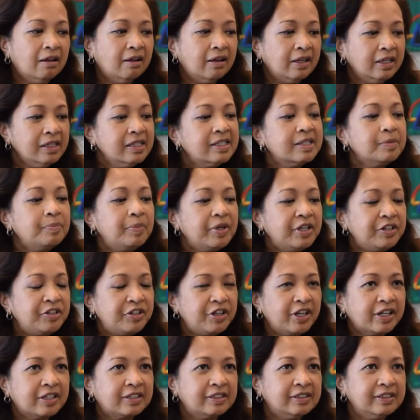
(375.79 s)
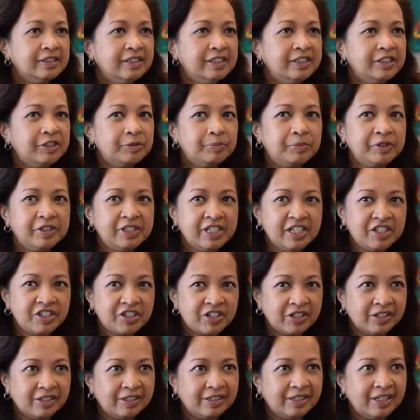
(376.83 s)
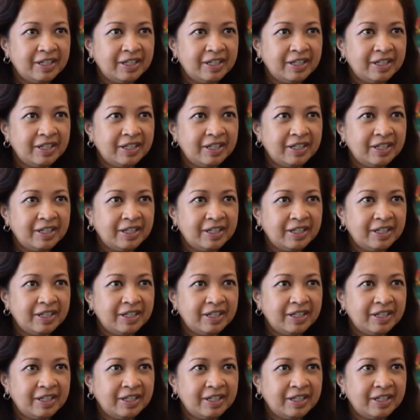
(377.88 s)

is a patriarchal interpretation.